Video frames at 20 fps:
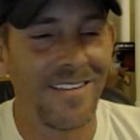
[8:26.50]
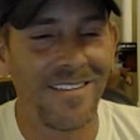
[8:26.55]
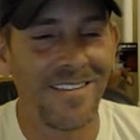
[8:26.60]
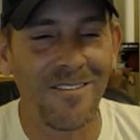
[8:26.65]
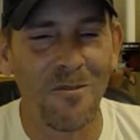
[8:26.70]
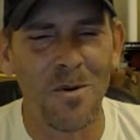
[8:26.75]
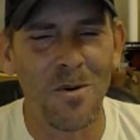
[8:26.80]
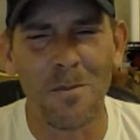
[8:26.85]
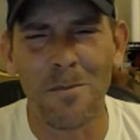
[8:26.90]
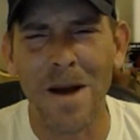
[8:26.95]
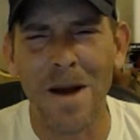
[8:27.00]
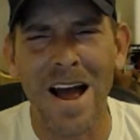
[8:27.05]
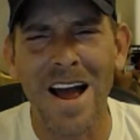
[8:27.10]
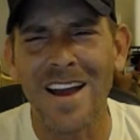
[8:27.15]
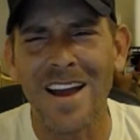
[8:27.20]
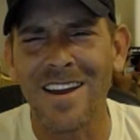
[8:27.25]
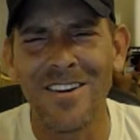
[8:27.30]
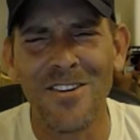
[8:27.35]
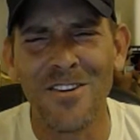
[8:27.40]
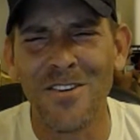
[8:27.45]
we're
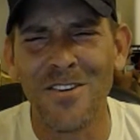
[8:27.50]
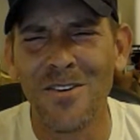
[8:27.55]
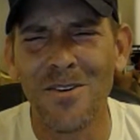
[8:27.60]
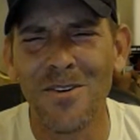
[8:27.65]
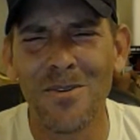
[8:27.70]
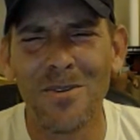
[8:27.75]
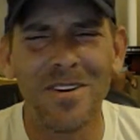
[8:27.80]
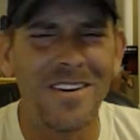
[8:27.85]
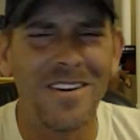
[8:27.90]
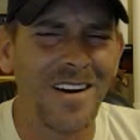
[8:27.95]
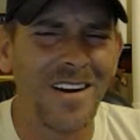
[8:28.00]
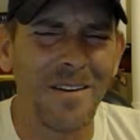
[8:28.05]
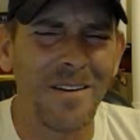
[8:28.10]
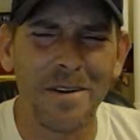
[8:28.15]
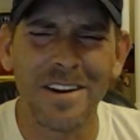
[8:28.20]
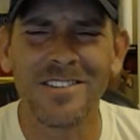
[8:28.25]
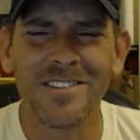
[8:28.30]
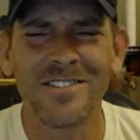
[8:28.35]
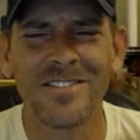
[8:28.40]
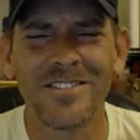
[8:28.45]
backing you, and I
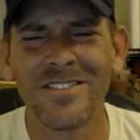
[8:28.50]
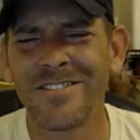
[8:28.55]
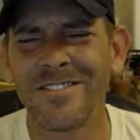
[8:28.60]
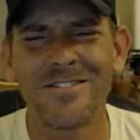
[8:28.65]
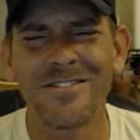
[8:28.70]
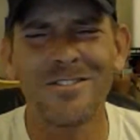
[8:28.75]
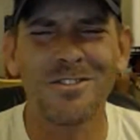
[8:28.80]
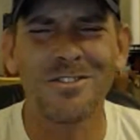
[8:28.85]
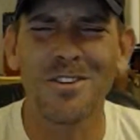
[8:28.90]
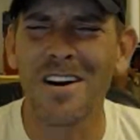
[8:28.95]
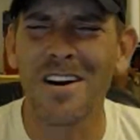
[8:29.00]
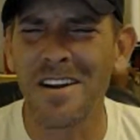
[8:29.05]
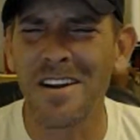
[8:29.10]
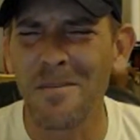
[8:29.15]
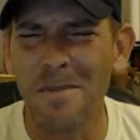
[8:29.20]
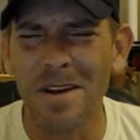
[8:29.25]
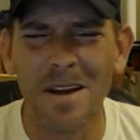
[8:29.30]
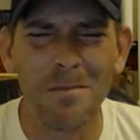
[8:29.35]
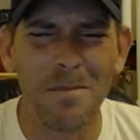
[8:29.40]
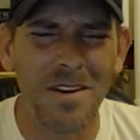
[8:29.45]
mean, trying to
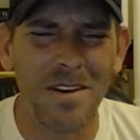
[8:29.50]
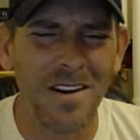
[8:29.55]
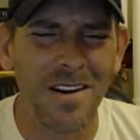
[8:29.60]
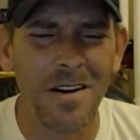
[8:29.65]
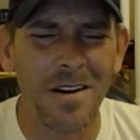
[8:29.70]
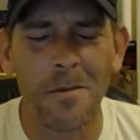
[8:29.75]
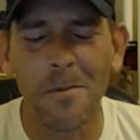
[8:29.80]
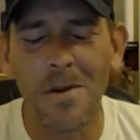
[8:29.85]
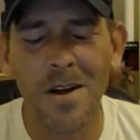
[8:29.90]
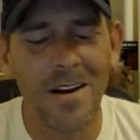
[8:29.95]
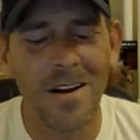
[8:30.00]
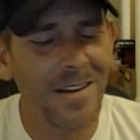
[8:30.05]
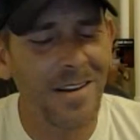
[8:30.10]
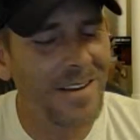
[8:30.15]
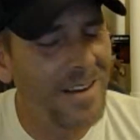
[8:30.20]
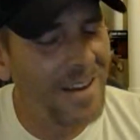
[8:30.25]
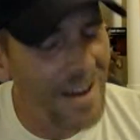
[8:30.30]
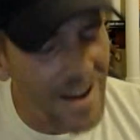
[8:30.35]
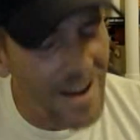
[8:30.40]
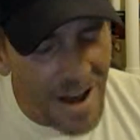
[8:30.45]
make me, and I'm like,
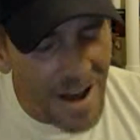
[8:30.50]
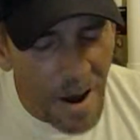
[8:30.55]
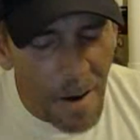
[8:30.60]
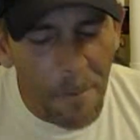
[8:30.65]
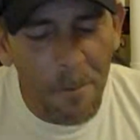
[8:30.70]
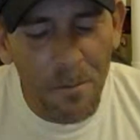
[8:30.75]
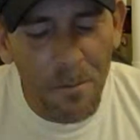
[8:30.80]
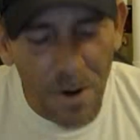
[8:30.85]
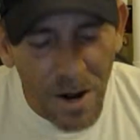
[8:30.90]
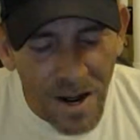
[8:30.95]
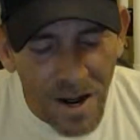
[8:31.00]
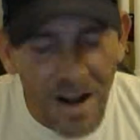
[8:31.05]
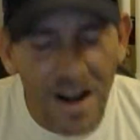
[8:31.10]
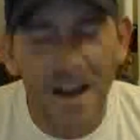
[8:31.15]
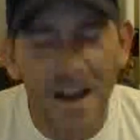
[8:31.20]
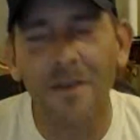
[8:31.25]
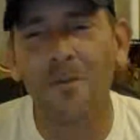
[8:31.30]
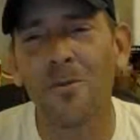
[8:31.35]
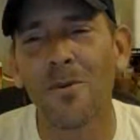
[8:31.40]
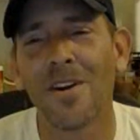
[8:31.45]
yeah,
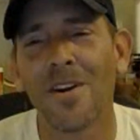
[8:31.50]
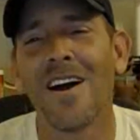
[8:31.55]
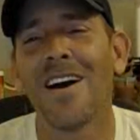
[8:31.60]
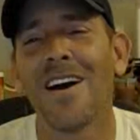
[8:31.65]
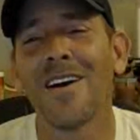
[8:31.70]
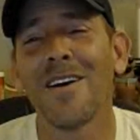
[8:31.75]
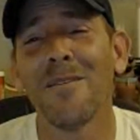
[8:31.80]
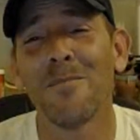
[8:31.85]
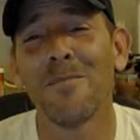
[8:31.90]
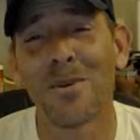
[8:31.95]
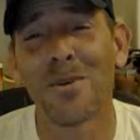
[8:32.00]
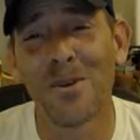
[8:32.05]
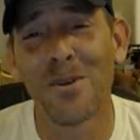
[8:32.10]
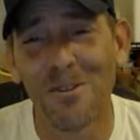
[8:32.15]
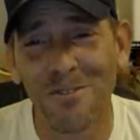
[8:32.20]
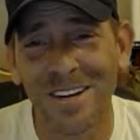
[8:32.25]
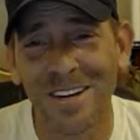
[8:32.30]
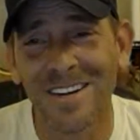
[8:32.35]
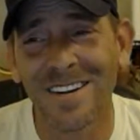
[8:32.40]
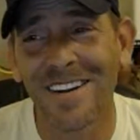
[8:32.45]
but when I can
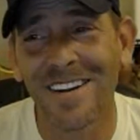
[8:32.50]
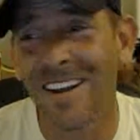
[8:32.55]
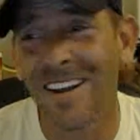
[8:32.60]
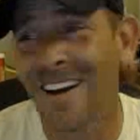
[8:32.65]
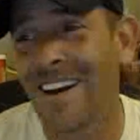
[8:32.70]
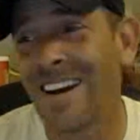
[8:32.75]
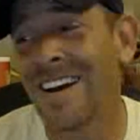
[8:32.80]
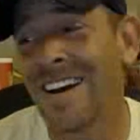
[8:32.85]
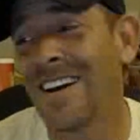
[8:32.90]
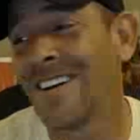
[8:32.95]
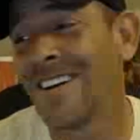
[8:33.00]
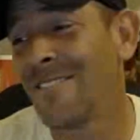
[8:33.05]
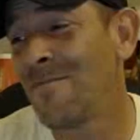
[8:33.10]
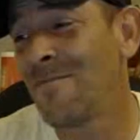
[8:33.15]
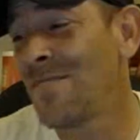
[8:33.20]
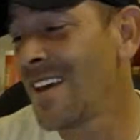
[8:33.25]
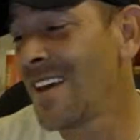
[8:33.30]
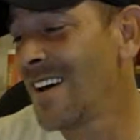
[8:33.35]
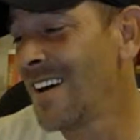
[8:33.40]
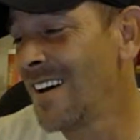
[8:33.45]
prove it, and
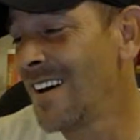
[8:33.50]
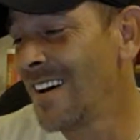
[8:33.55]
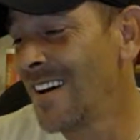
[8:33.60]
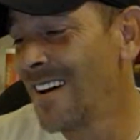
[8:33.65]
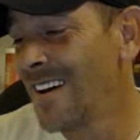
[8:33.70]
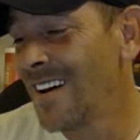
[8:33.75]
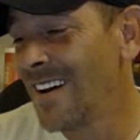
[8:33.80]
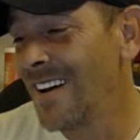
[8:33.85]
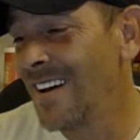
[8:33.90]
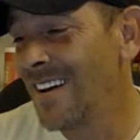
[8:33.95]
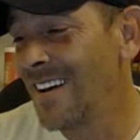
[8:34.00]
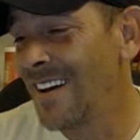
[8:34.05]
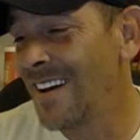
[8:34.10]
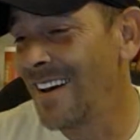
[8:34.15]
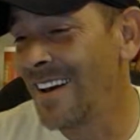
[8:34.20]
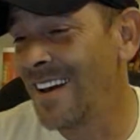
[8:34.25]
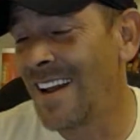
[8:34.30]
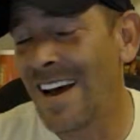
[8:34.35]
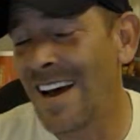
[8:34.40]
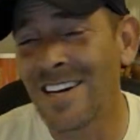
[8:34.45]

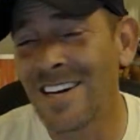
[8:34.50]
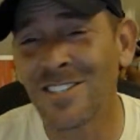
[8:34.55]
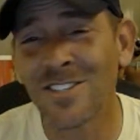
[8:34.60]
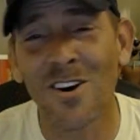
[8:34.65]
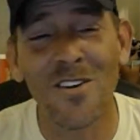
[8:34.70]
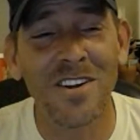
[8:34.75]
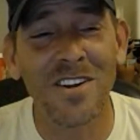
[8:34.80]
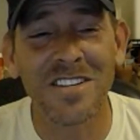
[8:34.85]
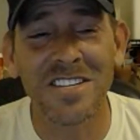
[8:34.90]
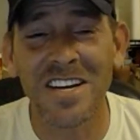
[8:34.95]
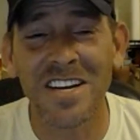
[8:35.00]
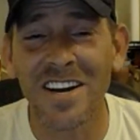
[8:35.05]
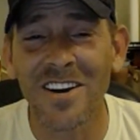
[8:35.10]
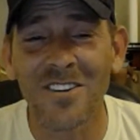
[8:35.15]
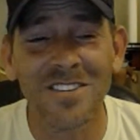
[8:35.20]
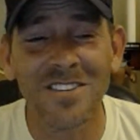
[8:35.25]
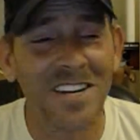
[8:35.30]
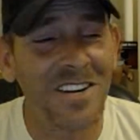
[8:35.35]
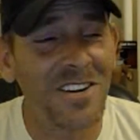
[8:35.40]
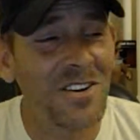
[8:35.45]
it has all the
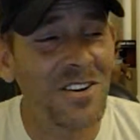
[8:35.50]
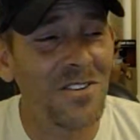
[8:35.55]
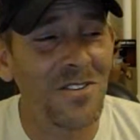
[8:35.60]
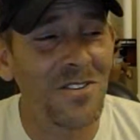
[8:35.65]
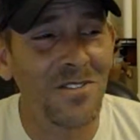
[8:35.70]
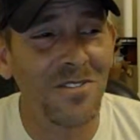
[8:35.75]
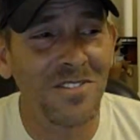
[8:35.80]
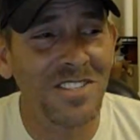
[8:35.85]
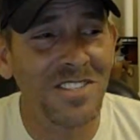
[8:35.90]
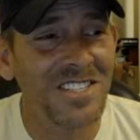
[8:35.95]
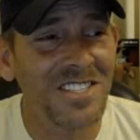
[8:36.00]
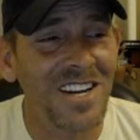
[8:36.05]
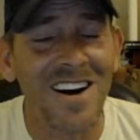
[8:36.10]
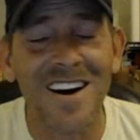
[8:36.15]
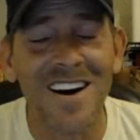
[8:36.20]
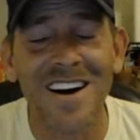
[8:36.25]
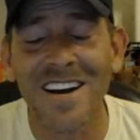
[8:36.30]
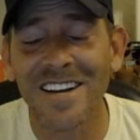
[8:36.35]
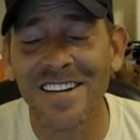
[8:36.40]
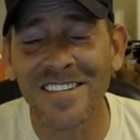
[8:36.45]
telltale
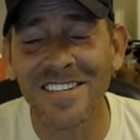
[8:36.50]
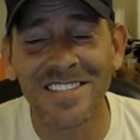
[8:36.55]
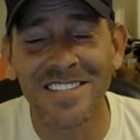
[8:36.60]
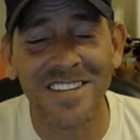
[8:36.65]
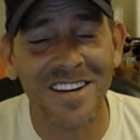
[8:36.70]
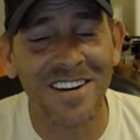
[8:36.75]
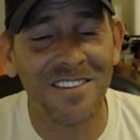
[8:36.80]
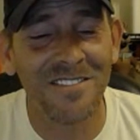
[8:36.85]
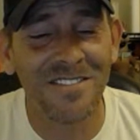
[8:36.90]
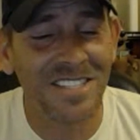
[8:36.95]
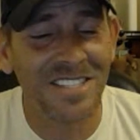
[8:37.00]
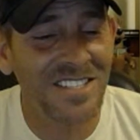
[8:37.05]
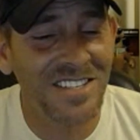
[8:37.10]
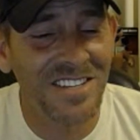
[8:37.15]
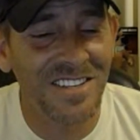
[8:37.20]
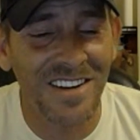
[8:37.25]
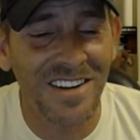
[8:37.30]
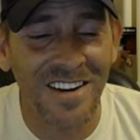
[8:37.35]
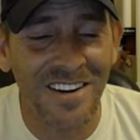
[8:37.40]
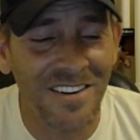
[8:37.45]
signs of
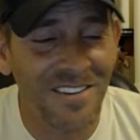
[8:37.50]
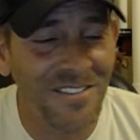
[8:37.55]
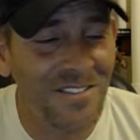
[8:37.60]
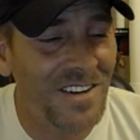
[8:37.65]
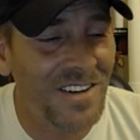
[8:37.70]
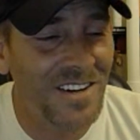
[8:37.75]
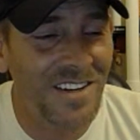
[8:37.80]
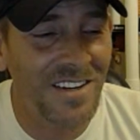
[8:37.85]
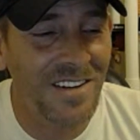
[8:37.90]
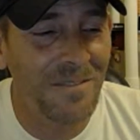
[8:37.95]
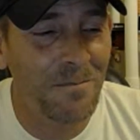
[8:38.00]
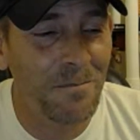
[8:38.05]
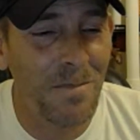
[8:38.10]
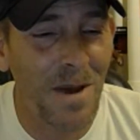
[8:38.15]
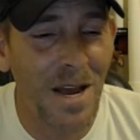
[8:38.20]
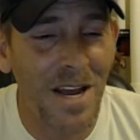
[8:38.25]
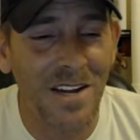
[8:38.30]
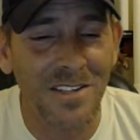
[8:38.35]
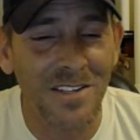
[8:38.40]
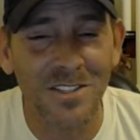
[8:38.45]
a
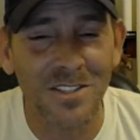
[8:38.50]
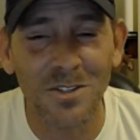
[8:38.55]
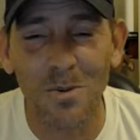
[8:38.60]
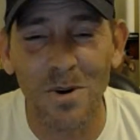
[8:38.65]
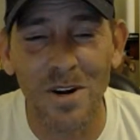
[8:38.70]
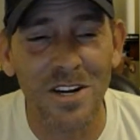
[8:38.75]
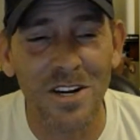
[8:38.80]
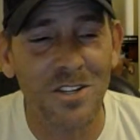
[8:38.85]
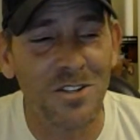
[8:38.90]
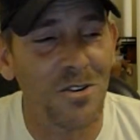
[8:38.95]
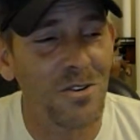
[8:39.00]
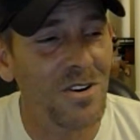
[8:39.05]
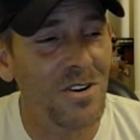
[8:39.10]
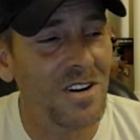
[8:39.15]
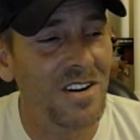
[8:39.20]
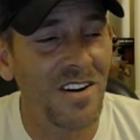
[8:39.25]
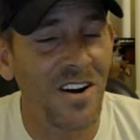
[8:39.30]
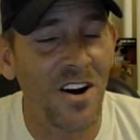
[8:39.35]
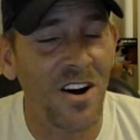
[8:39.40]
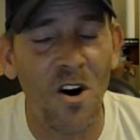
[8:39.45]
bait and switch
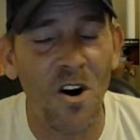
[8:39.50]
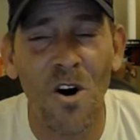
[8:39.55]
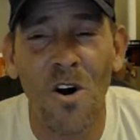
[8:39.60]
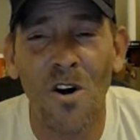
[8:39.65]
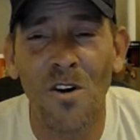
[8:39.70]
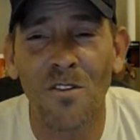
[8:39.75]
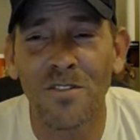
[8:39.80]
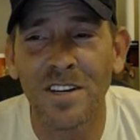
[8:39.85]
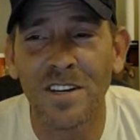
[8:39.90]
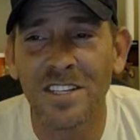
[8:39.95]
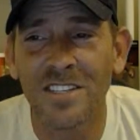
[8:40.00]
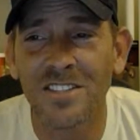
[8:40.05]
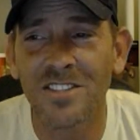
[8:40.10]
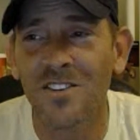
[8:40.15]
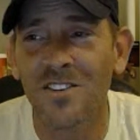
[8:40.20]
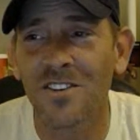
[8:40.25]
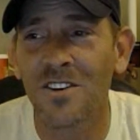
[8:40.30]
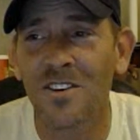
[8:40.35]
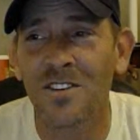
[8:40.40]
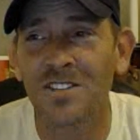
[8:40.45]
or a harvest
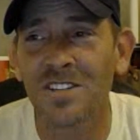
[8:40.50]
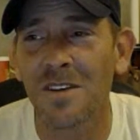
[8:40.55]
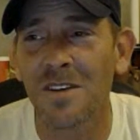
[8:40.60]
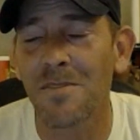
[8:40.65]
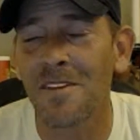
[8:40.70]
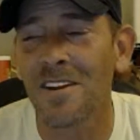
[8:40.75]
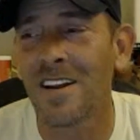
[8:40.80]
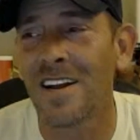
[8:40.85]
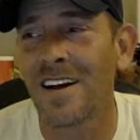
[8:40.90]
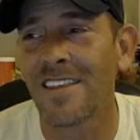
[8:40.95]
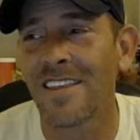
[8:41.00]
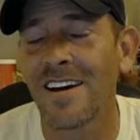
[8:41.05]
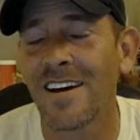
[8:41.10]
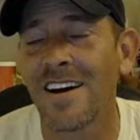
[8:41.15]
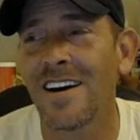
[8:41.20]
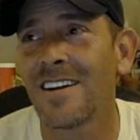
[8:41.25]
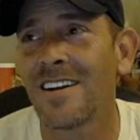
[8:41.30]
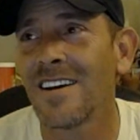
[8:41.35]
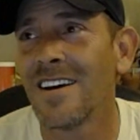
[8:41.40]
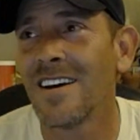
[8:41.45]
or something like
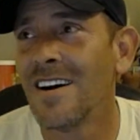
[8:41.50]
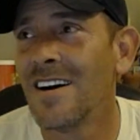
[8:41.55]
that.